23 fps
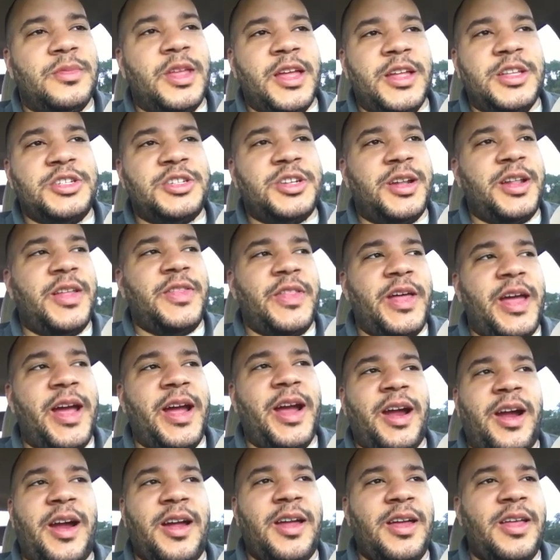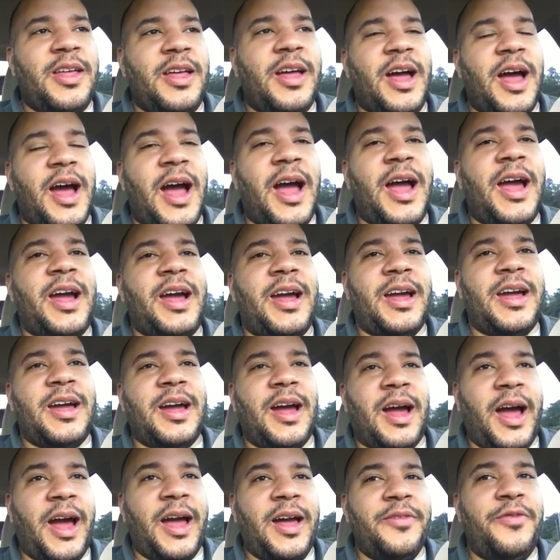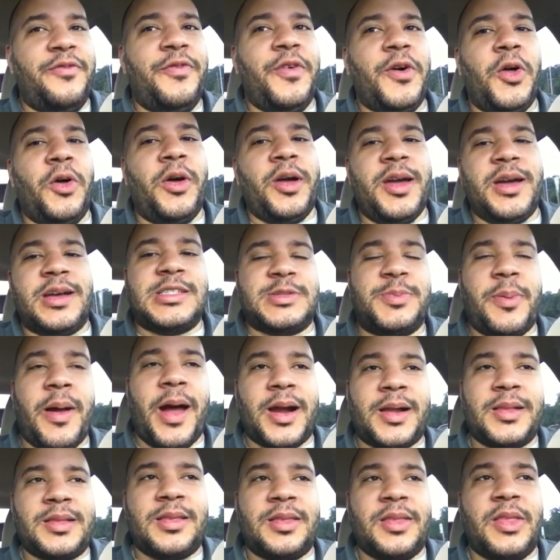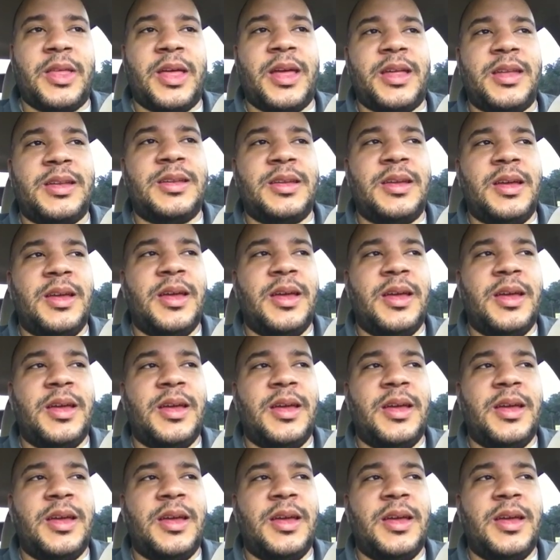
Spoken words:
engine in there. I fully expect that